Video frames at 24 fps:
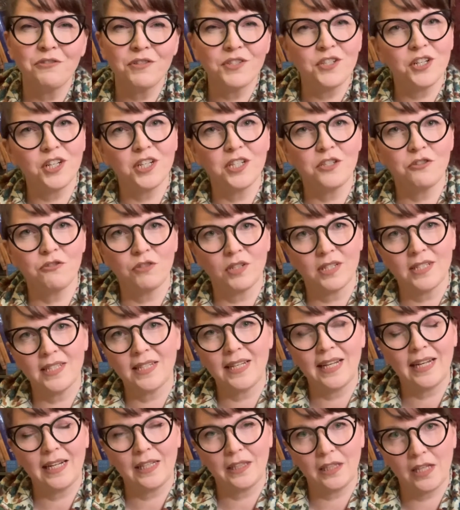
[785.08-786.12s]
are constructed
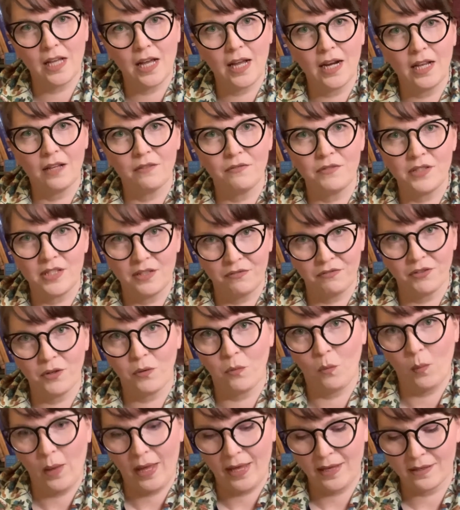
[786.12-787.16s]
in a lot of different
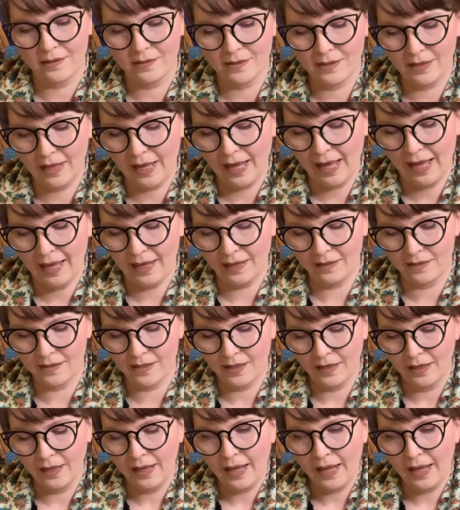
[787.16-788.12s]
ways, and